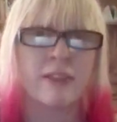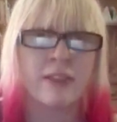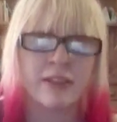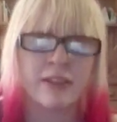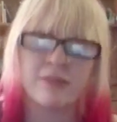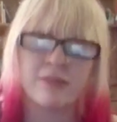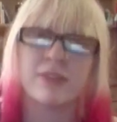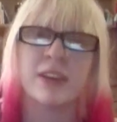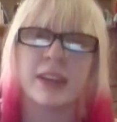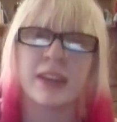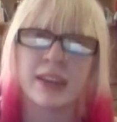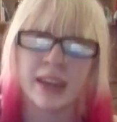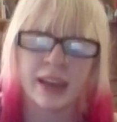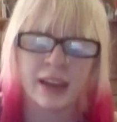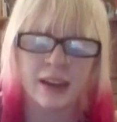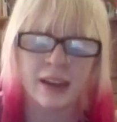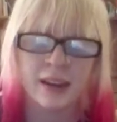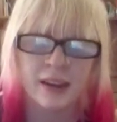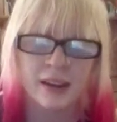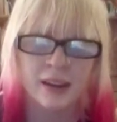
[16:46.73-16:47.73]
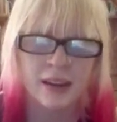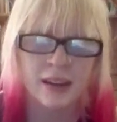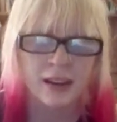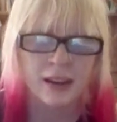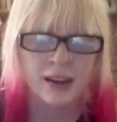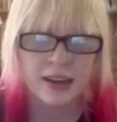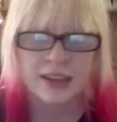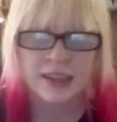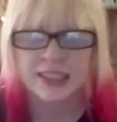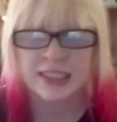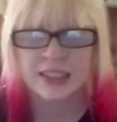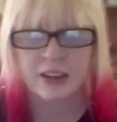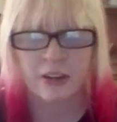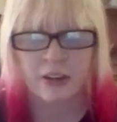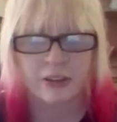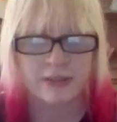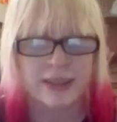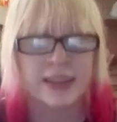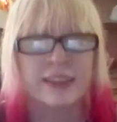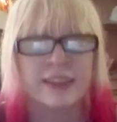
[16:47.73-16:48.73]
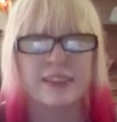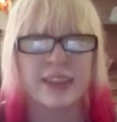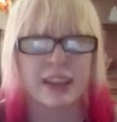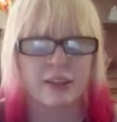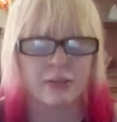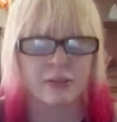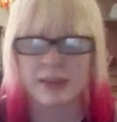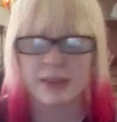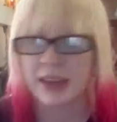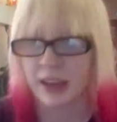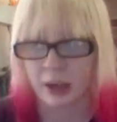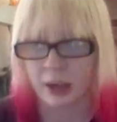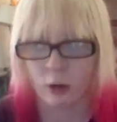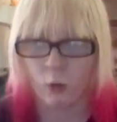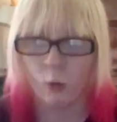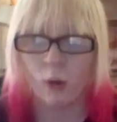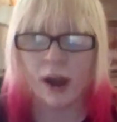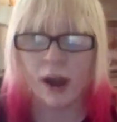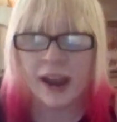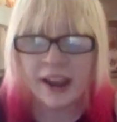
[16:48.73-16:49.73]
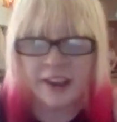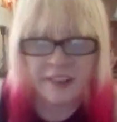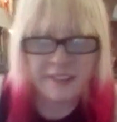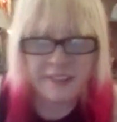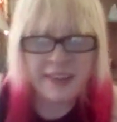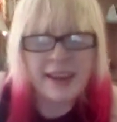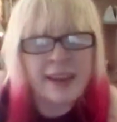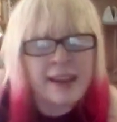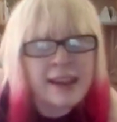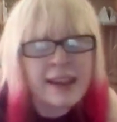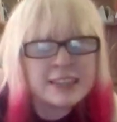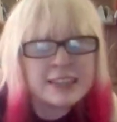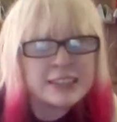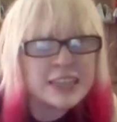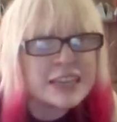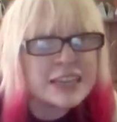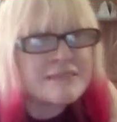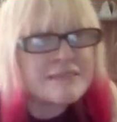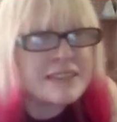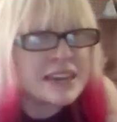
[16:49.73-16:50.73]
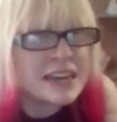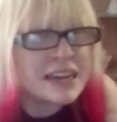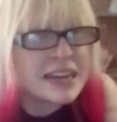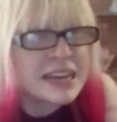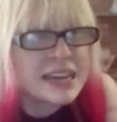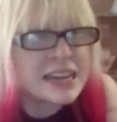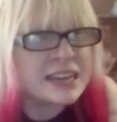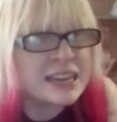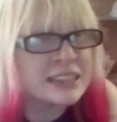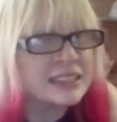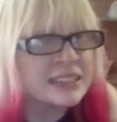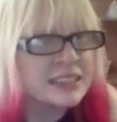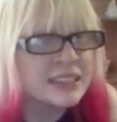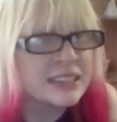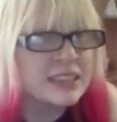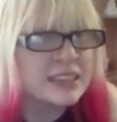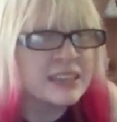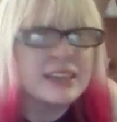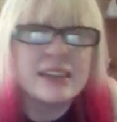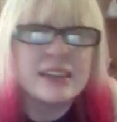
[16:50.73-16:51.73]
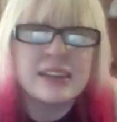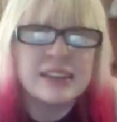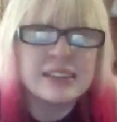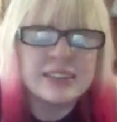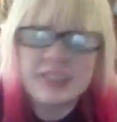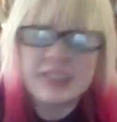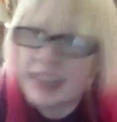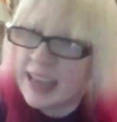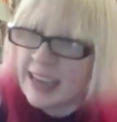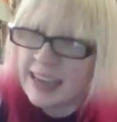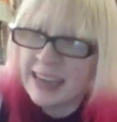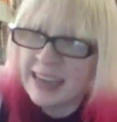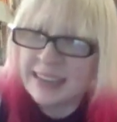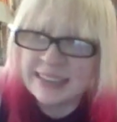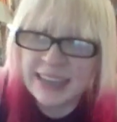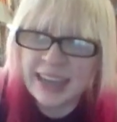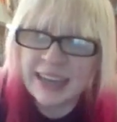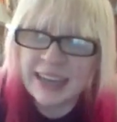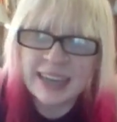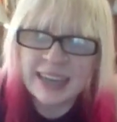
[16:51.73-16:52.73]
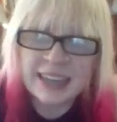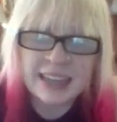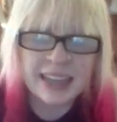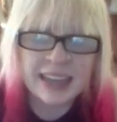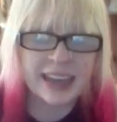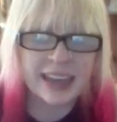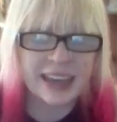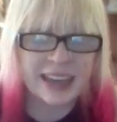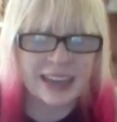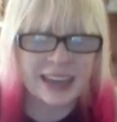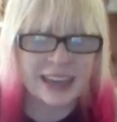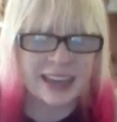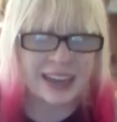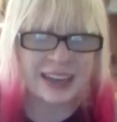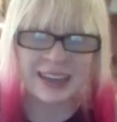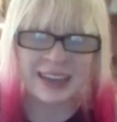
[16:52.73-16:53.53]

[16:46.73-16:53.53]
I went vegan, and did the whole vegan thing, would be like, what do vegans even eat? Do they eat anything?